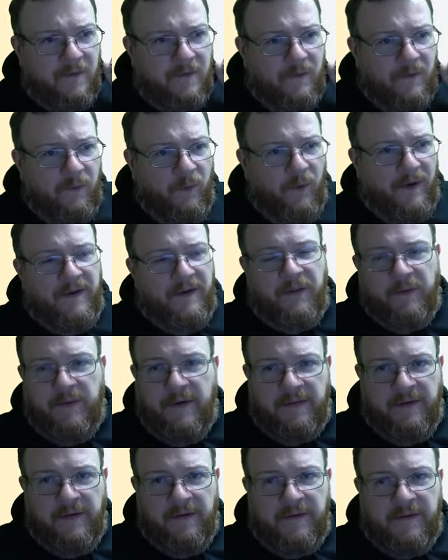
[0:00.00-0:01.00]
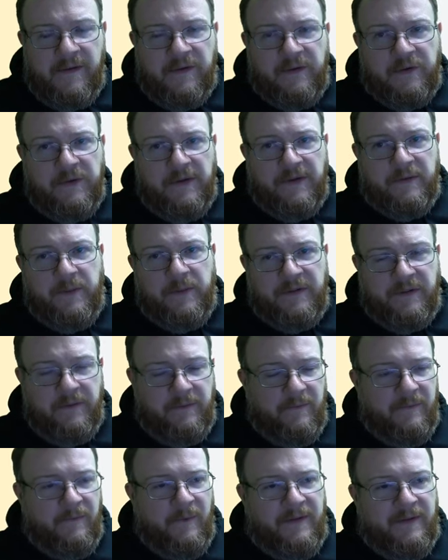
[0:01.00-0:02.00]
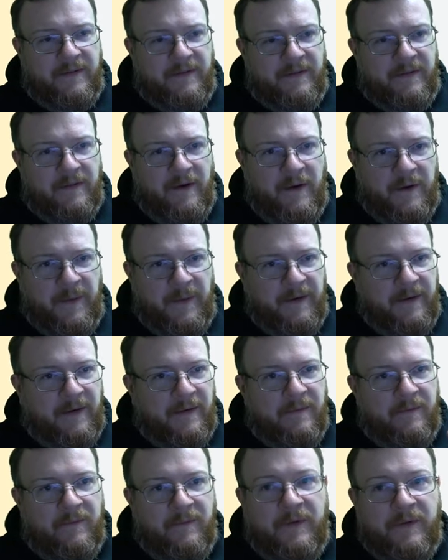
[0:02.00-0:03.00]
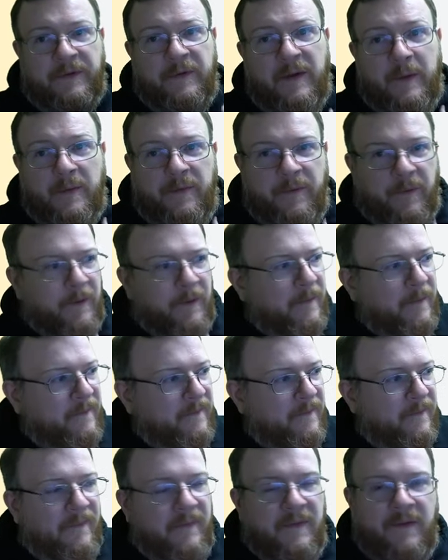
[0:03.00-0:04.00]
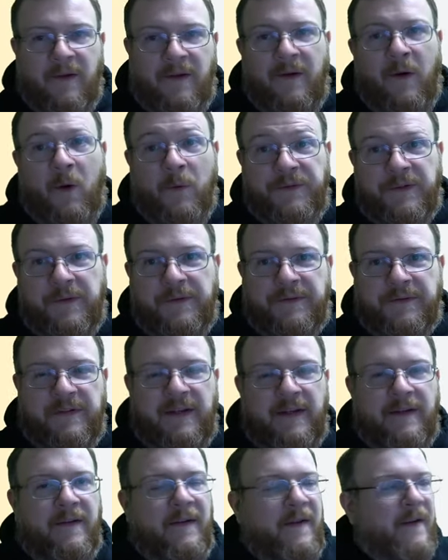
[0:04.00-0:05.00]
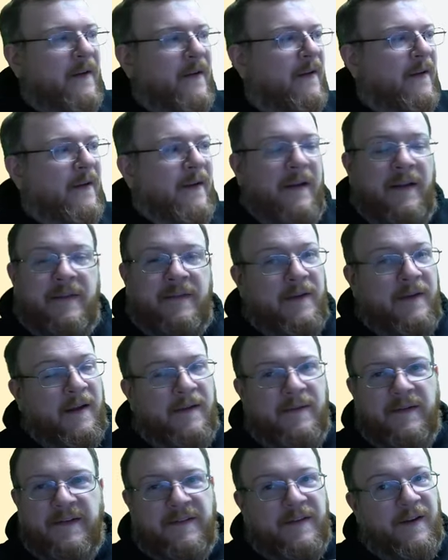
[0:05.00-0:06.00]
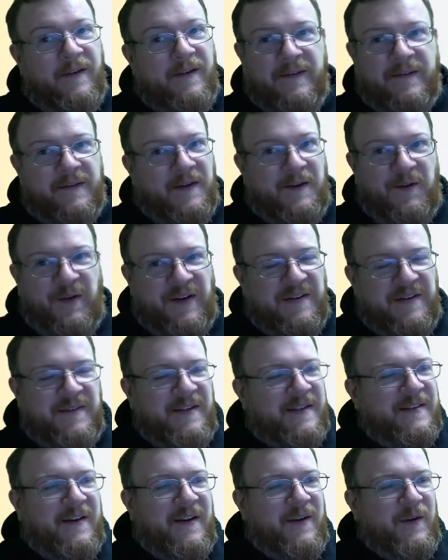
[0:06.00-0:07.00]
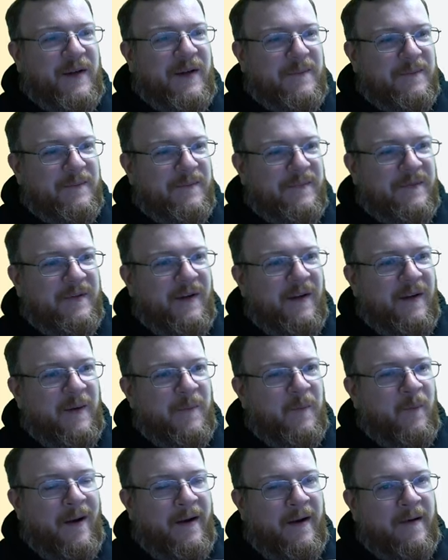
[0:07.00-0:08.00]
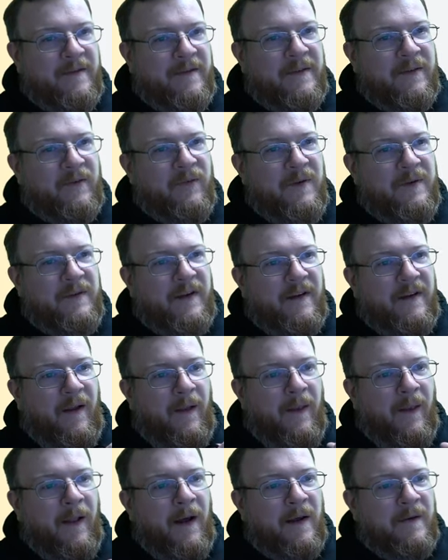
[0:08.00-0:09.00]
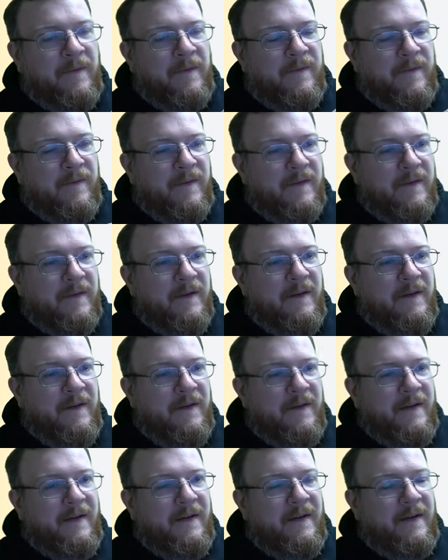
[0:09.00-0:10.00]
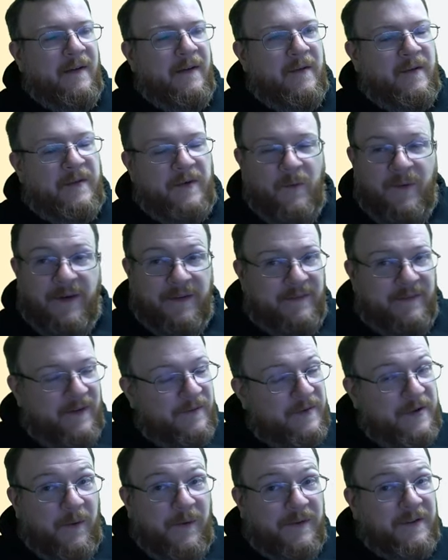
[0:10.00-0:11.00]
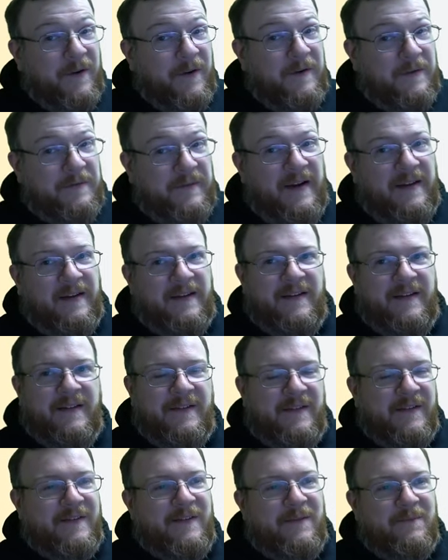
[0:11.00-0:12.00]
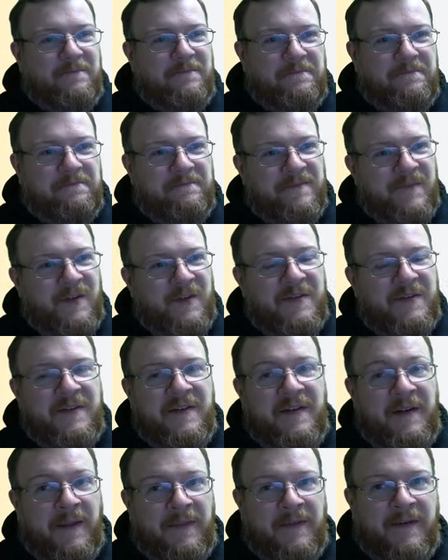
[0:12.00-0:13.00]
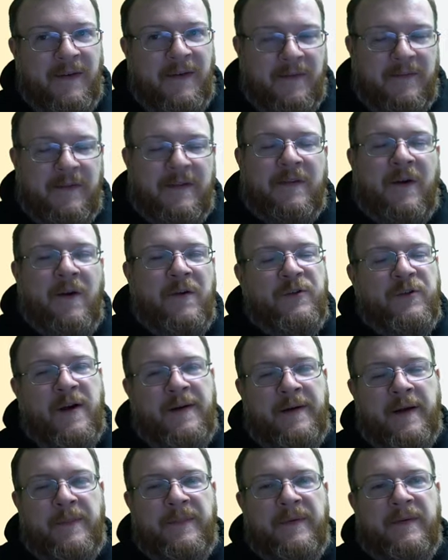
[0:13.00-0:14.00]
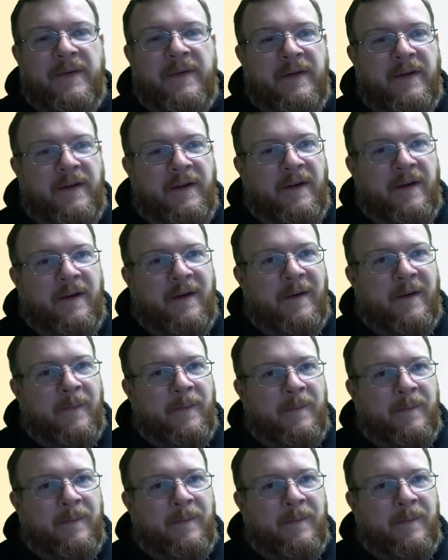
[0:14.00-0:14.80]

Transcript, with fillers: wanted to throw out there and show you guys what's what's on the market, what's available for wholesalers to get. It's not it's not it's not great. It's not great. Um, right now, it just feels like a lot of if you don't want if you don't want Scarlet Violet, it's just there's nothing left. It's all drying up. Um,